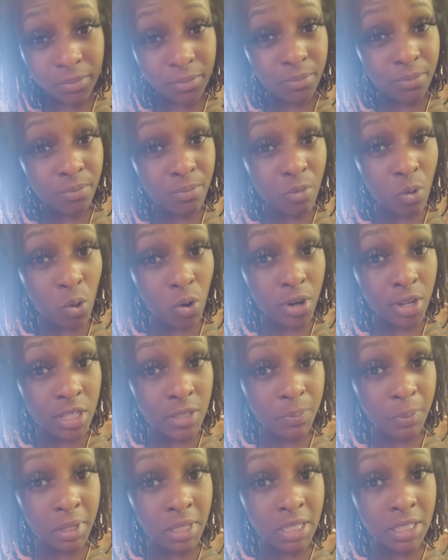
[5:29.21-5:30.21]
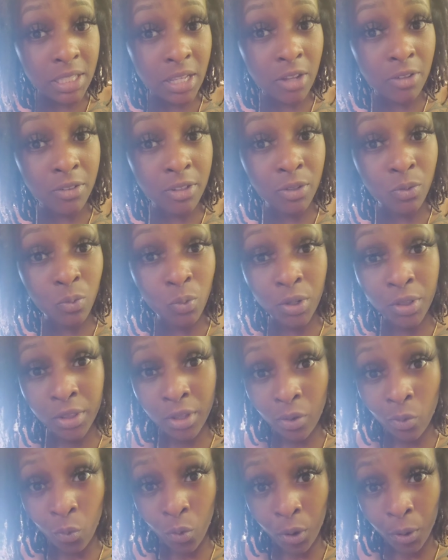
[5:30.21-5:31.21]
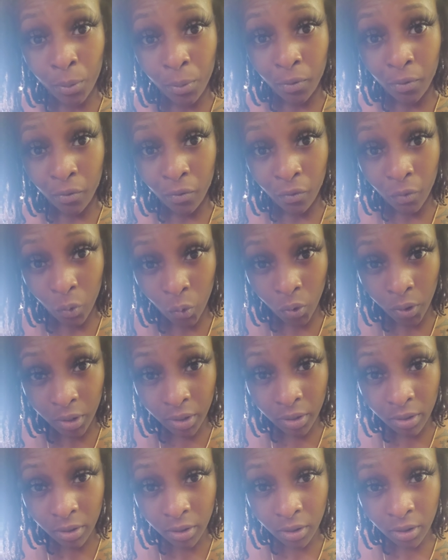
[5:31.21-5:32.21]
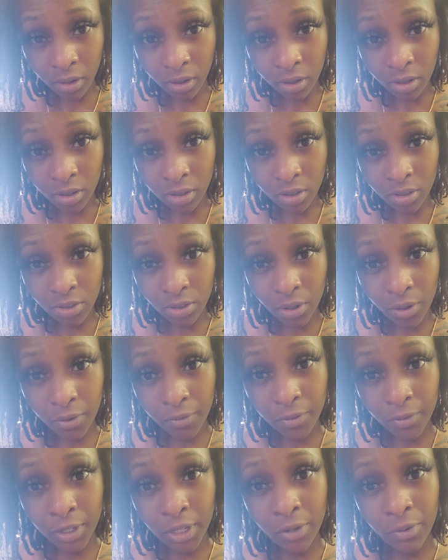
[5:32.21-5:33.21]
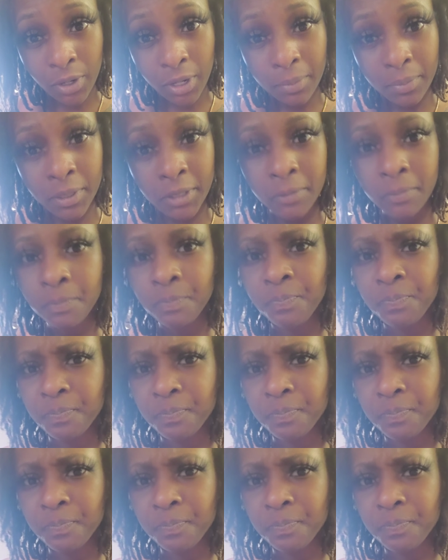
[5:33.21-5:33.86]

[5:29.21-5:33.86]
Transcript: more spaced out than what they were before. You know, if you get what I mean.